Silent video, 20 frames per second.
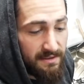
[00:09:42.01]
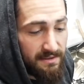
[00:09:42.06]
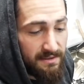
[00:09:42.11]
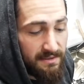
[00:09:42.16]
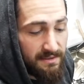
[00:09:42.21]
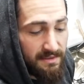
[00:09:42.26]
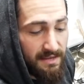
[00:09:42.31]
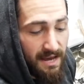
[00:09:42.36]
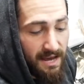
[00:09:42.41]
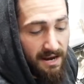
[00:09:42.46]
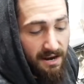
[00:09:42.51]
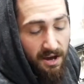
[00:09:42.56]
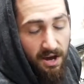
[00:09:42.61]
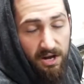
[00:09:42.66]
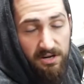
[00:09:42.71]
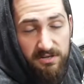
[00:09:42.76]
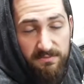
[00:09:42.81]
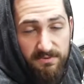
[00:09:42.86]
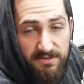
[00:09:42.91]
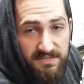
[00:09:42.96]
Not
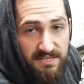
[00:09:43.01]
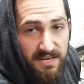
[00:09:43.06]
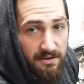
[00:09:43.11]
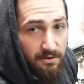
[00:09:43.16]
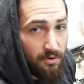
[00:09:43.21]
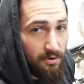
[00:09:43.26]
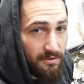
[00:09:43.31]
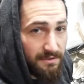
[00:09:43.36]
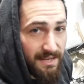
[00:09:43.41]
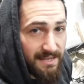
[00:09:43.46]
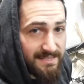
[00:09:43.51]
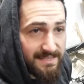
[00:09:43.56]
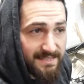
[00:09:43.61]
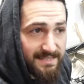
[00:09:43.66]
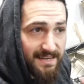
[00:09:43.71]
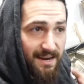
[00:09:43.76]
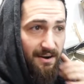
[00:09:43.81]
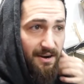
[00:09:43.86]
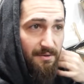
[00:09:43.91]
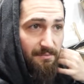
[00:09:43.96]
100% all
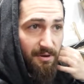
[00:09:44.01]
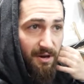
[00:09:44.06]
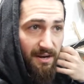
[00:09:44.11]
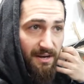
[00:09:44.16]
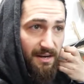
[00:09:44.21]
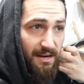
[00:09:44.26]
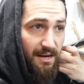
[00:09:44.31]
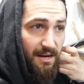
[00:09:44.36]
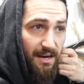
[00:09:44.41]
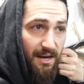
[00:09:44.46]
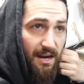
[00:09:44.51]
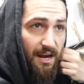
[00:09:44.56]
necessary, but